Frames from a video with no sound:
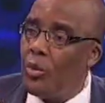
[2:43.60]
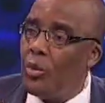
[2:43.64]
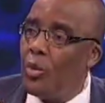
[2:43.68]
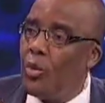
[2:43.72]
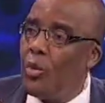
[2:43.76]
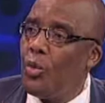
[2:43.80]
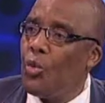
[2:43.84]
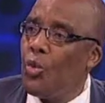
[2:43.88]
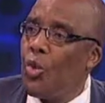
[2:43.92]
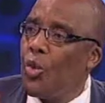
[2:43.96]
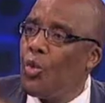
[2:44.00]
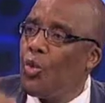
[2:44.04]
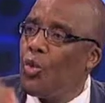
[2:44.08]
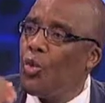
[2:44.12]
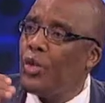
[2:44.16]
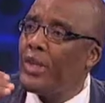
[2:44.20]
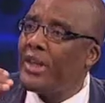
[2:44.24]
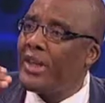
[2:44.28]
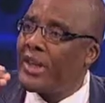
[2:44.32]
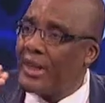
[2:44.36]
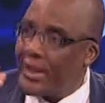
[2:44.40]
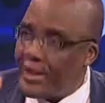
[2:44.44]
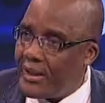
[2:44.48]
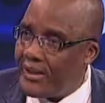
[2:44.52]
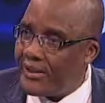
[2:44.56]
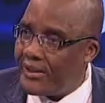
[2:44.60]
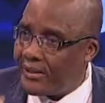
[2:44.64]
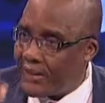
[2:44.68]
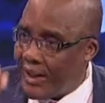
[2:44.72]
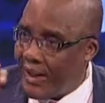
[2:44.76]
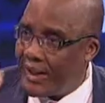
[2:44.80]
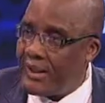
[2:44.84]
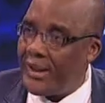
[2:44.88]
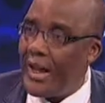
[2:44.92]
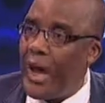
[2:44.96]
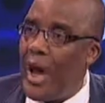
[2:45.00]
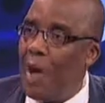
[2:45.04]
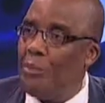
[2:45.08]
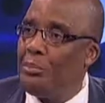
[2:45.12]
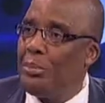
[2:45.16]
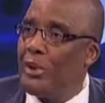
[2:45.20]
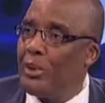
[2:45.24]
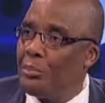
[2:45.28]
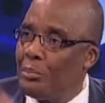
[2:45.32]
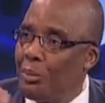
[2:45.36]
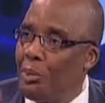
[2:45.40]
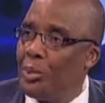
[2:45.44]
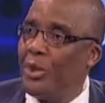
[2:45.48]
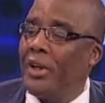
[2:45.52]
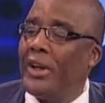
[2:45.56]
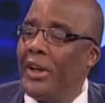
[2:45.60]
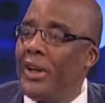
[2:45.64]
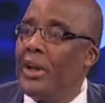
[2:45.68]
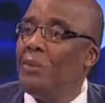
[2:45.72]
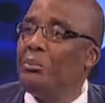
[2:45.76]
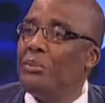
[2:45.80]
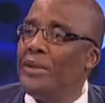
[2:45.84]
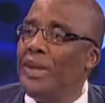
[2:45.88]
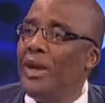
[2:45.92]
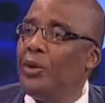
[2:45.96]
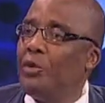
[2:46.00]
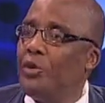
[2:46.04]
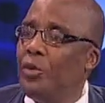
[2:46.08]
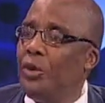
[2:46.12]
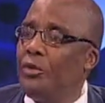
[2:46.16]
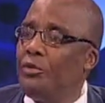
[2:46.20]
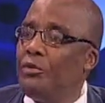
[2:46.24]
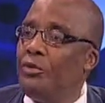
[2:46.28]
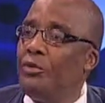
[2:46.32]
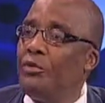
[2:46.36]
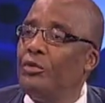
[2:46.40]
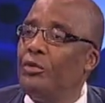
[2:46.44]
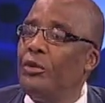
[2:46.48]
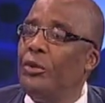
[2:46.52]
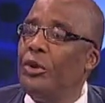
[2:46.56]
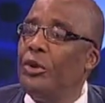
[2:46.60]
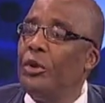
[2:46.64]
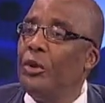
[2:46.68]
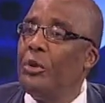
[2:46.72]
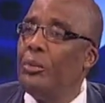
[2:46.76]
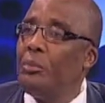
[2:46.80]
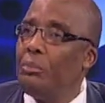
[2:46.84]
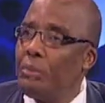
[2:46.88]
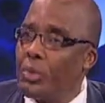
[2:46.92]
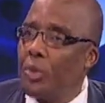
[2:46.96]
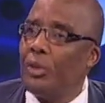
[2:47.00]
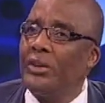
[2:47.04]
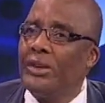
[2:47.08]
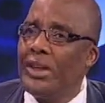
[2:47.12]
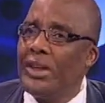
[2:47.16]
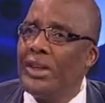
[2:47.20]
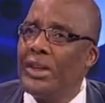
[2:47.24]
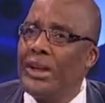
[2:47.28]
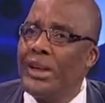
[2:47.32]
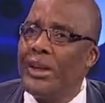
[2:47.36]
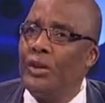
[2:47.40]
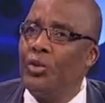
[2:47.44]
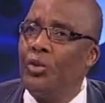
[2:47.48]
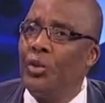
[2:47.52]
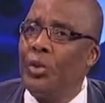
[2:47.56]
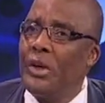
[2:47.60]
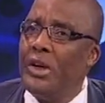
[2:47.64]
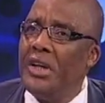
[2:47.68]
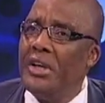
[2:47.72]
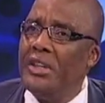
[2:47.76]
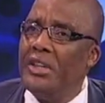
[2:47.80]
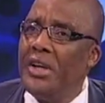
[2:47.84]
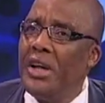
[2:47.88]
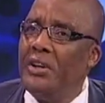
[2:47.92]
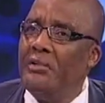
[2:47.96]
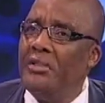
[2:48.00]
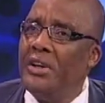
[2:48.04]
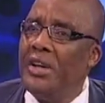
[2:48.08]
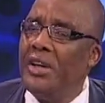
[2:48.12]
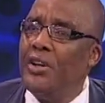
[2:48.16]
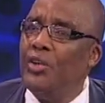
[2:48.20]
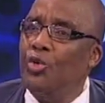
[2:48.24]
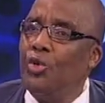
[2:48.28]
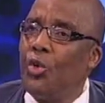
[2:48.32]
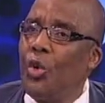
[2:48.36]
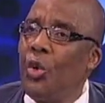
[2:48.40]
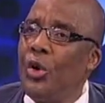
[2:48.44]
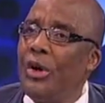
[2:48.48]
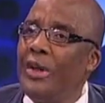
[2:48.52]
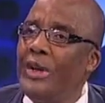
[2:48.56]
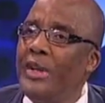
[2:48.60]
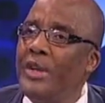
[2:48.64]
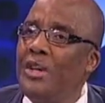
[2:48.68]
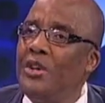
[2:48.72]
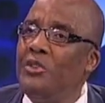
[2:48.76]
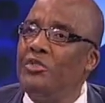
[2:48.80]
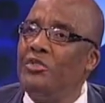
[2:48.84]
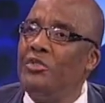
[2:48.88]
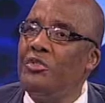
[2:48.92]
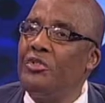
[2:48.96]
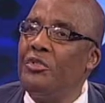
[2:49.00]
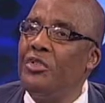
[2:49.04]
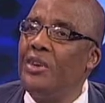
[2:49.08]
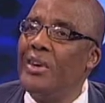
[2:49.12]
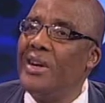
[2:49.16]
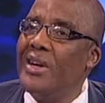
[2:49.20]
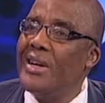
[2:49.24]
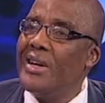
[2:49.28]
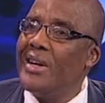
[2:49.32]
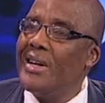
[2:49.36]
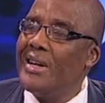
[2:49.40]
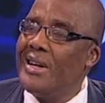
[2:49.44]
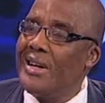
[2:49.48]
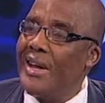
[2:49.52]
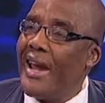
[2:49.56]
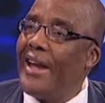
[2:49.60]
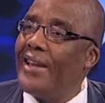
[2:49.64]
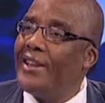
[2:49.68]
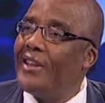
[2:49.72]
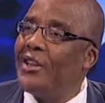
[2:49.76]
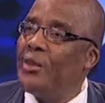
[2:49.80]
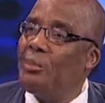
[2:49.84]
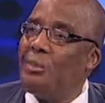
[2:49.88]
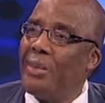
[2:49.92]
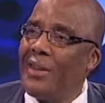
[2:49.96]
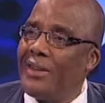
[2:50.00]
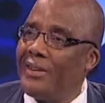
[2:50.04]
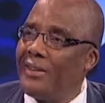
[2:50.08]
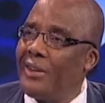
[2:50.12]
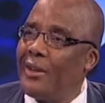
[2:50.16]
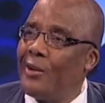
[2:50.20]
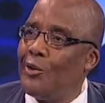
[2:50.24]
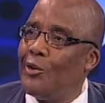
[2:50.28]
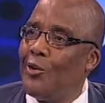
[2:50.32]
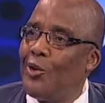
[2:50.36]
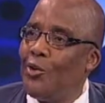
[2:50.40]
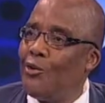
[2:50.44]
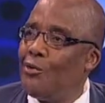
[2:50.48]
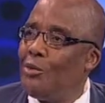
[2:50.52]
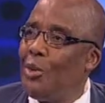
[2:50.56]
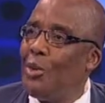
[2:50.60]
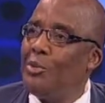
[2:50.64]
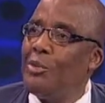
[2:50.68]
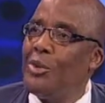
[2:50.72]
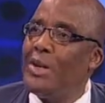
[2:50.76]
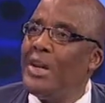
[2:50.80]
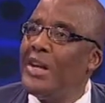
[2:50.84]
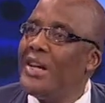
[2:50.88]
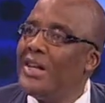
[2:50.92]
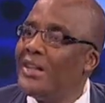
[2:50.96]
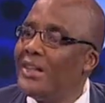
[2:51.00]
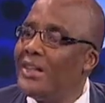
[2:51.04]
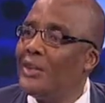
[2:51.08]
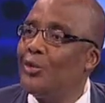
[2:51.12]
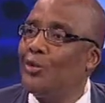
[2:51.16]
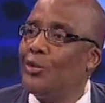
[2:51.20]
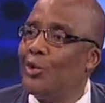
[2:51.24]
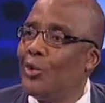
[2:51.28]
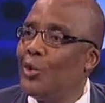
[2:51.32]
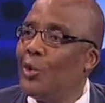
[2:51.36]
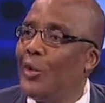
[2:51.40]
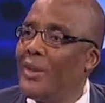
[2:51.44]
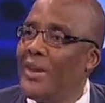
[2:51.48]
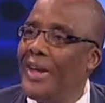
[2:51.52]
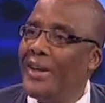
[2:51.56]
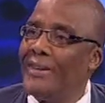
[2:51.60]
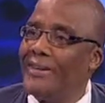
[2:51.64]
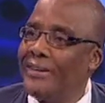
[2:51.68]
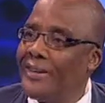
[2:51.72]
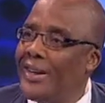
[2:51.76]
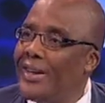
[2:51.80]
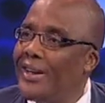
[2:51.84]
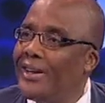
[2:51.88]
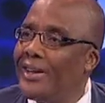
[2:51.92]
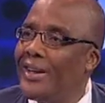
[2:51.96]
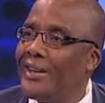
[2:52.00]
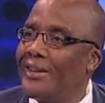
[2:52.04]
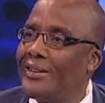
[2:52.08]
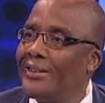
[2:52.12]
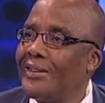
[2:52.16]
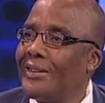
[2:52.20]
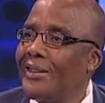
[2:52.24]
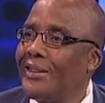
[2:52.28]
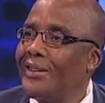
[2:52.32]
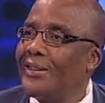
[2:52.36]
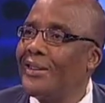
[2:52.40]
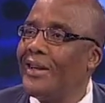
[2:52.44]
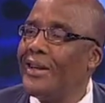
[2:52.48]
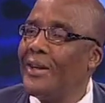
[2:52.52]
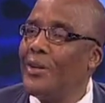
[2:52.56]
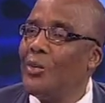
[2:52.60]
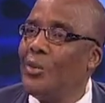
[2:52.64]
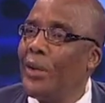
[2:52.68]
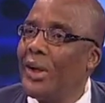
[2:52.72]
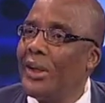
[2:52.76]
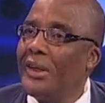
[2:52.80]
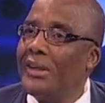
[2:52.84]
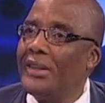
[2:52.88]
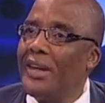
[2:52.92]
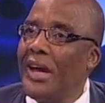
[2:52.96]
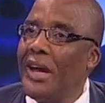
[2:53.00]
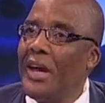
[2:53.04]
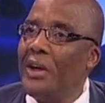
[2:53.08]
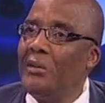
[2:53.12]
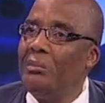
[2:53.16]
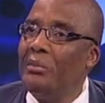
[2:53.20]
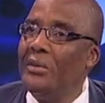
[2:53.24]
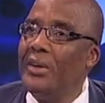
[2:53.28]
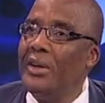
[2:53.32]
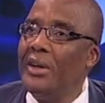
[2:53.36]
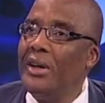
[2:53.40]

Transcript: we could stand up and proclaim that we've brought an end to HIV/AIDS only if 90% of populations know their status at any one time,